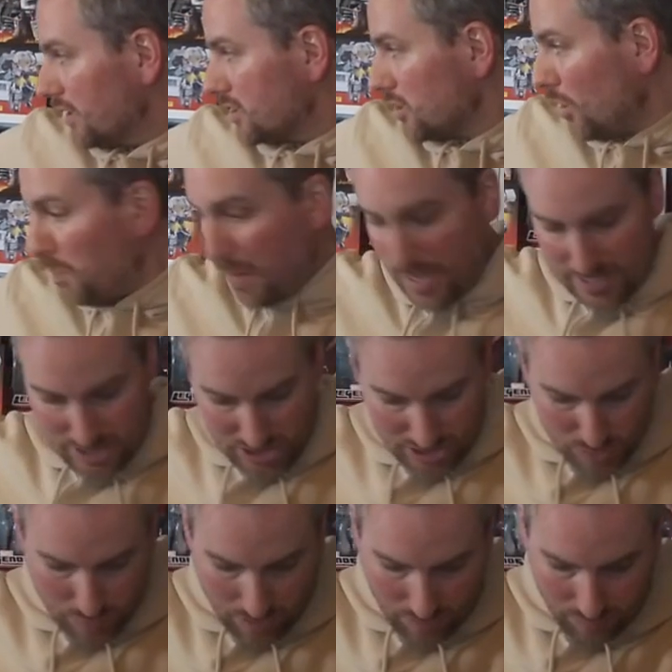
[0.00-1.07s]
Top packaging
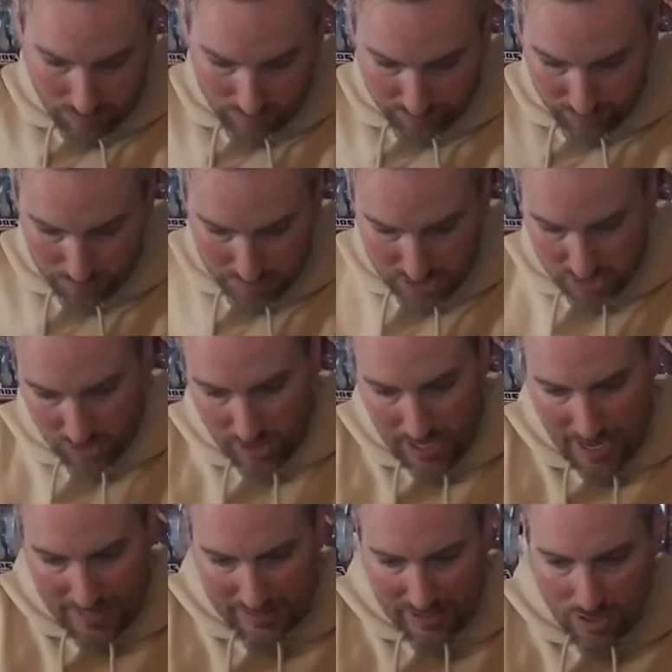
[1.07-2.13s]
as well from Scott.
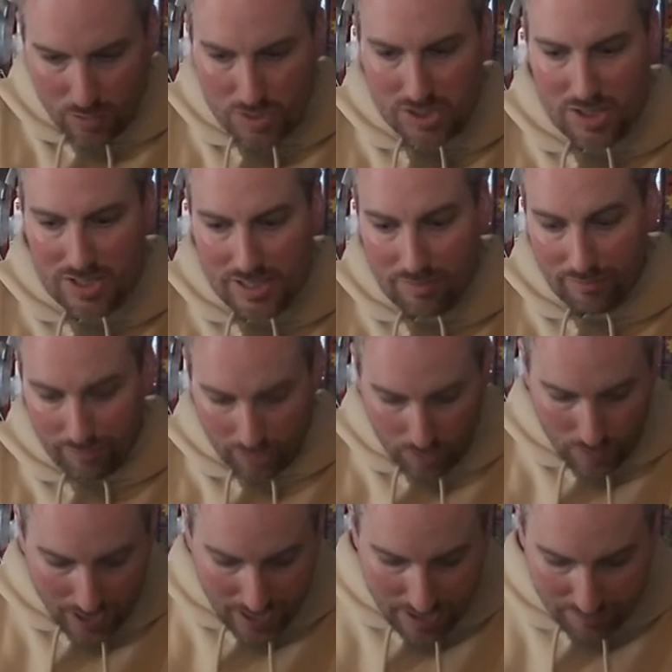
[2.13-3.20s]
And he also sent
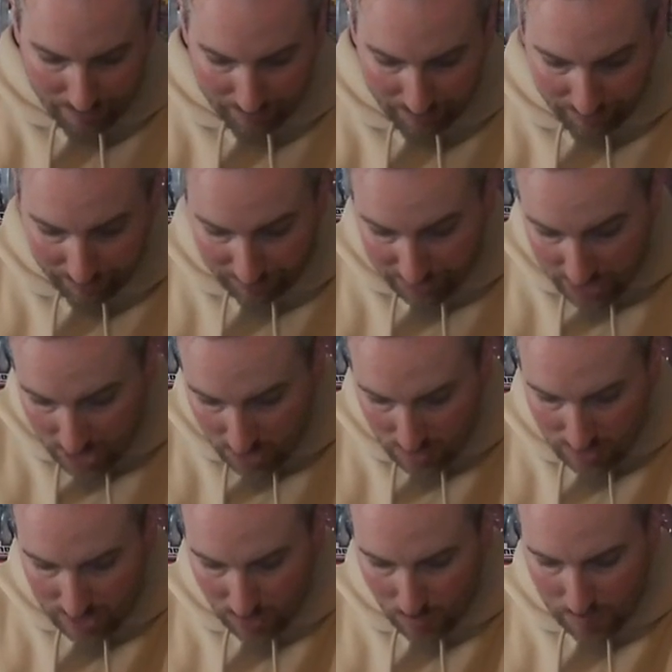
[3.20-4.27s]
through a few
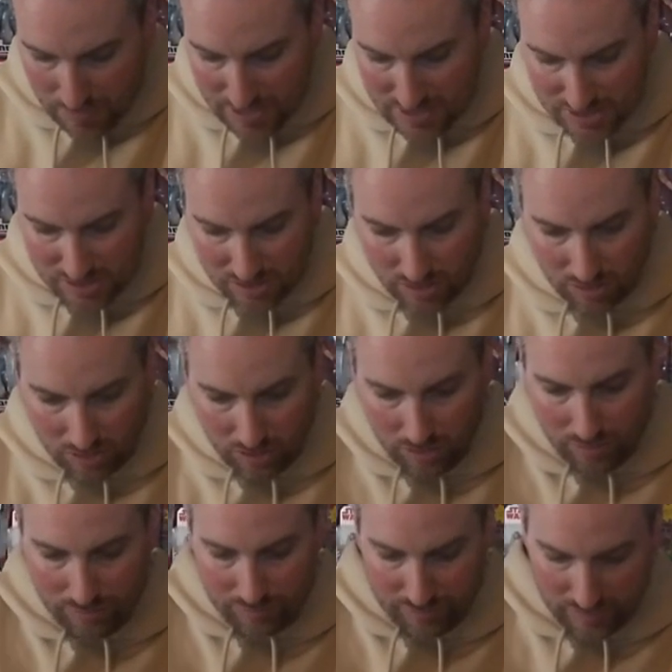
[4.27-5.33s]
little bits
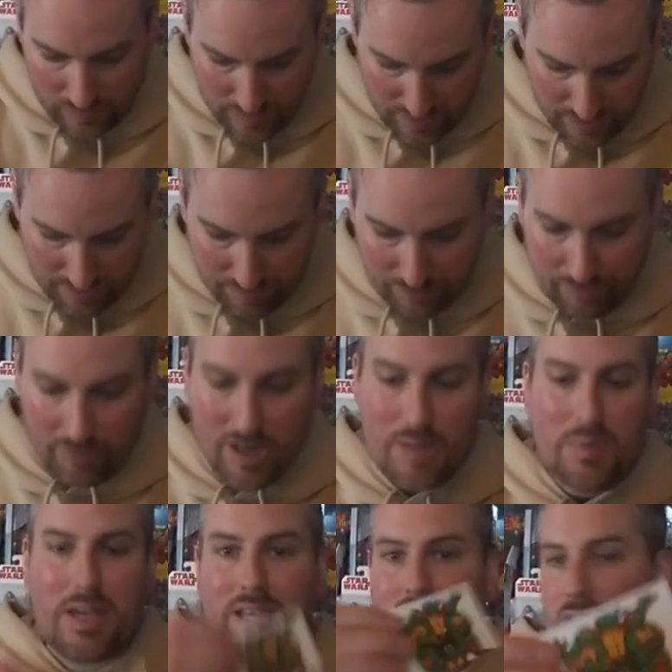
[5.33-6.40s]
of
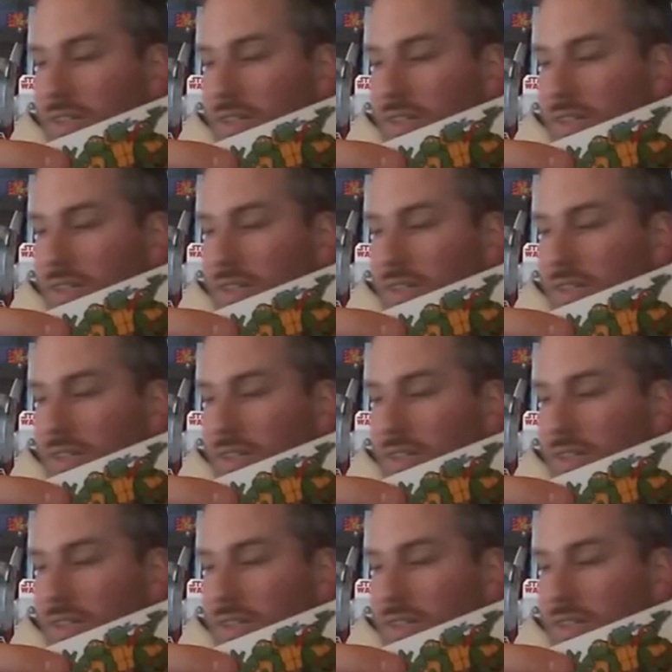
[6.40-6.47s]
freebie.